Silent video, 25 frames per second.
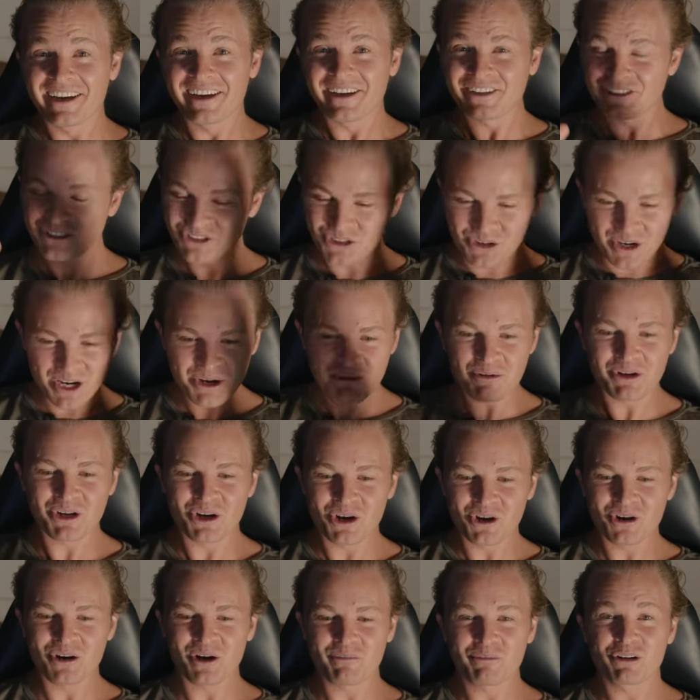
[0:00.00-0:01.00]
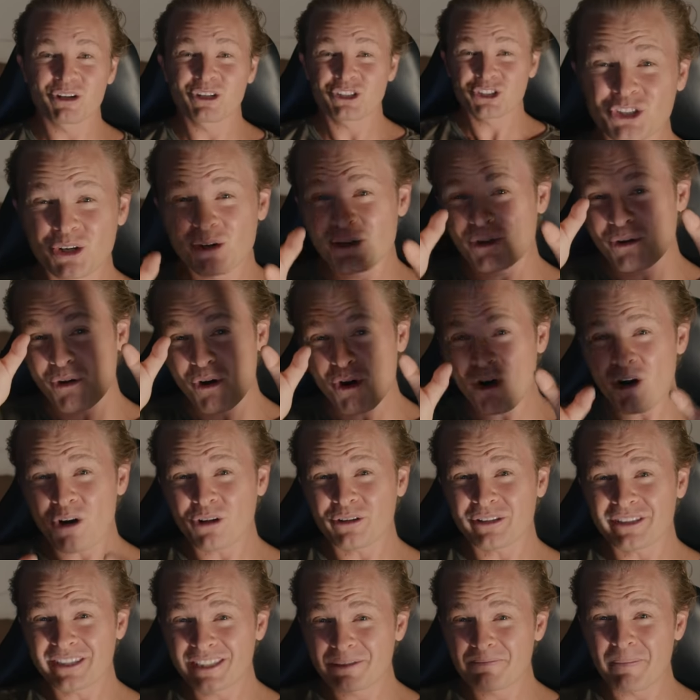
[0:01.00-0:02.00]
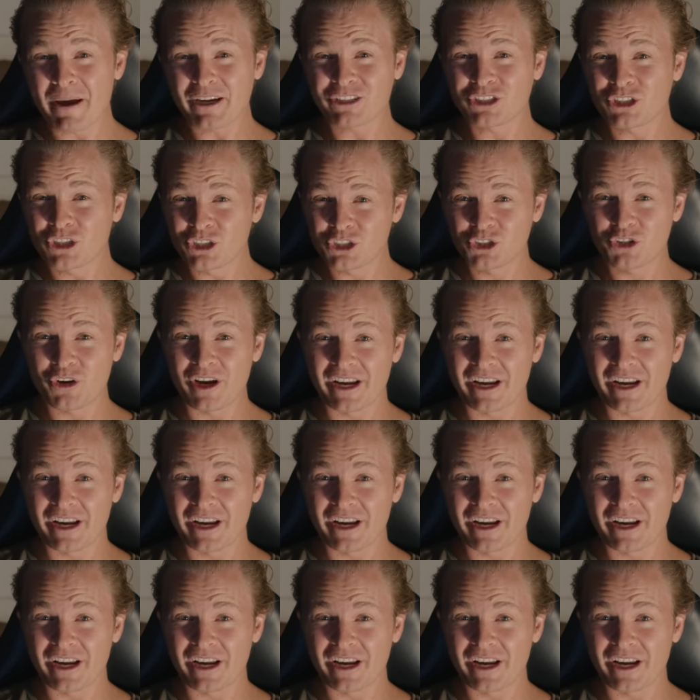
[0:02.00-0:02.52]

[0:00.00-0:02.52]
Uh, so here we go. I'm going to show you all the special